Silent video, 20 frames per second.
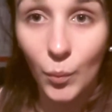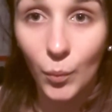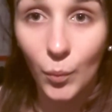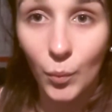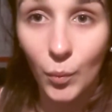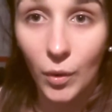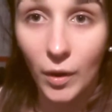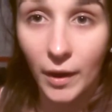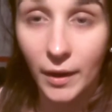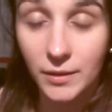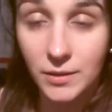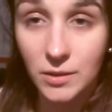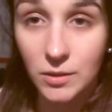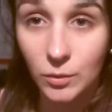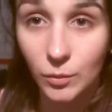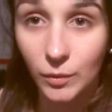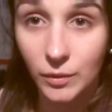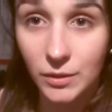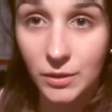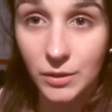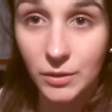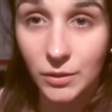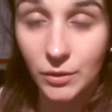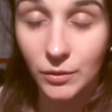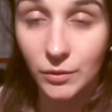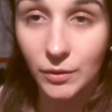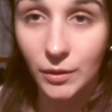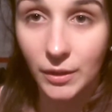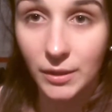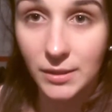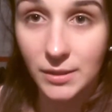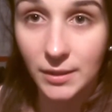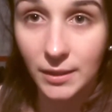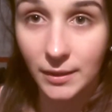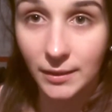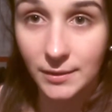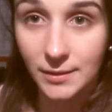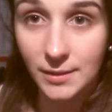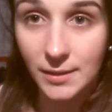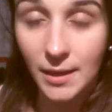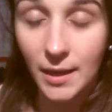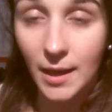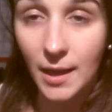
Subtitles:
why I still want to do those things,